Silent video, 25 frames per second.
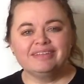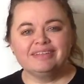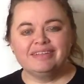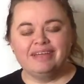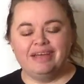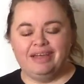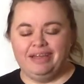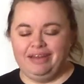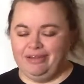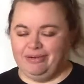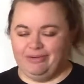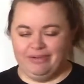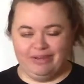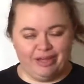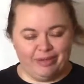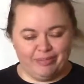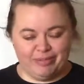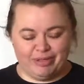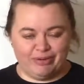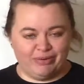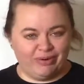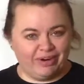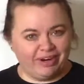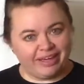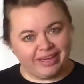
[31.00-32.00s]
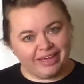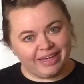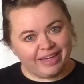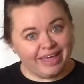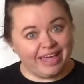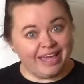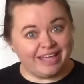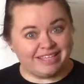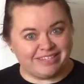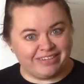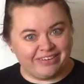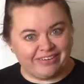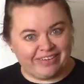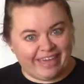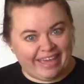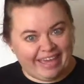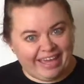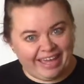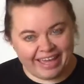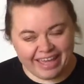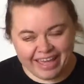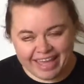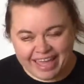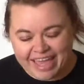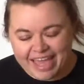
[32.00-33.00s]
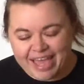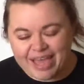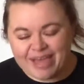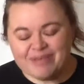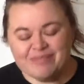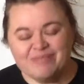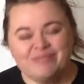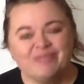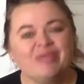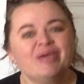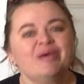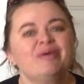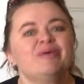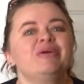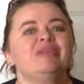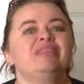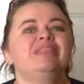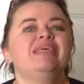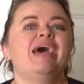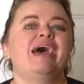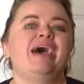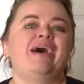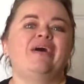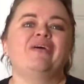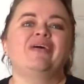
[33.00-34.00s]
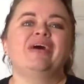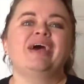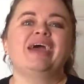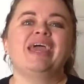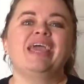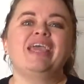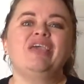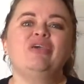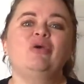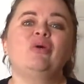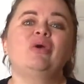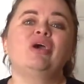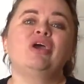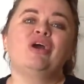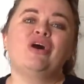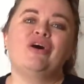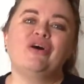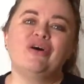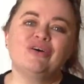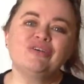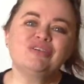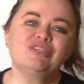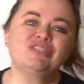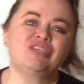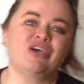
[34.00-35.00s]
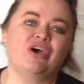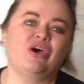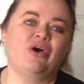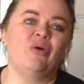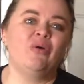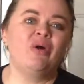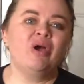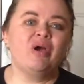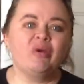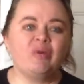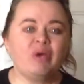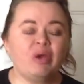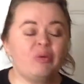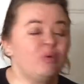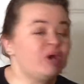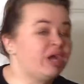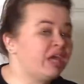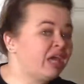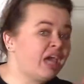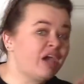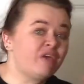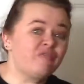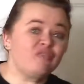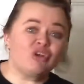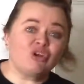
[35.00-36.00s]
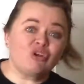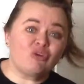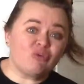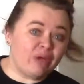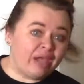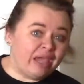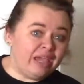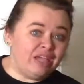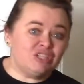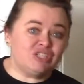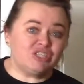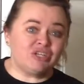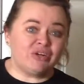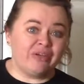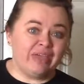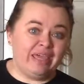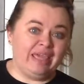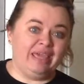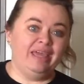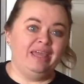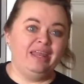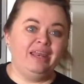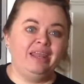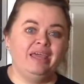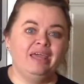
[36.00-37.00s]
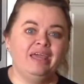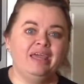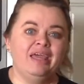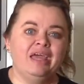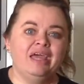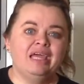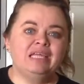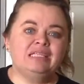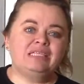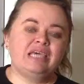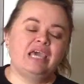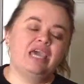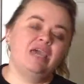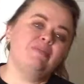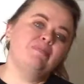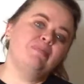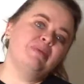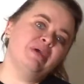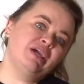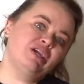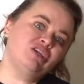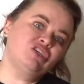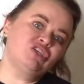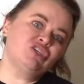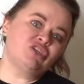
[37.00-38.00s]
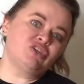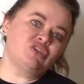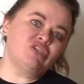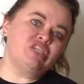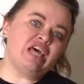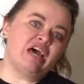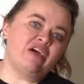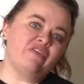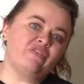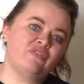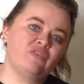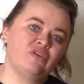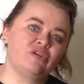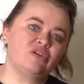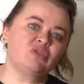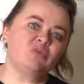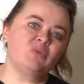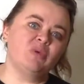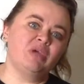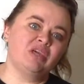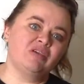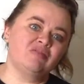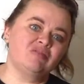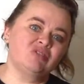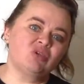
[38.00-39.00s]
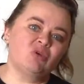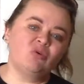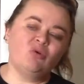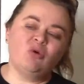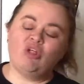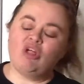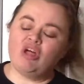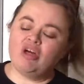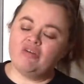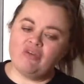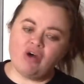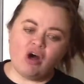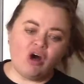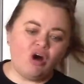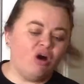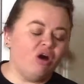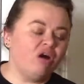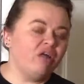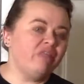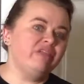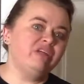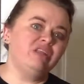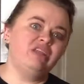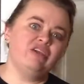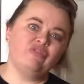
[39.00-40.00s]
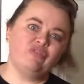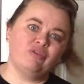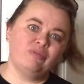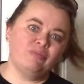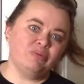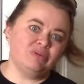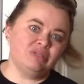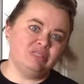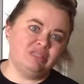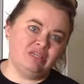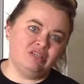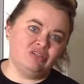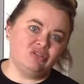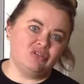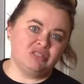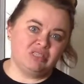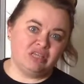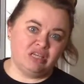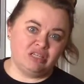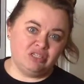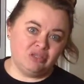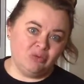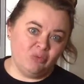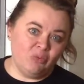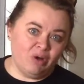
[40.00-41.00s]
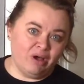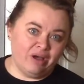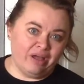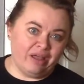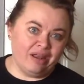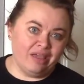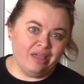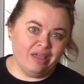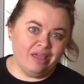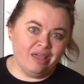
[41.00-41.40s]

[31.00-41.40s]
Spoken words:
I know, I'm a dork. It's okay. Now, you can also, whatever grade you're in, take pictures that first week of school of all the different procedures that you want.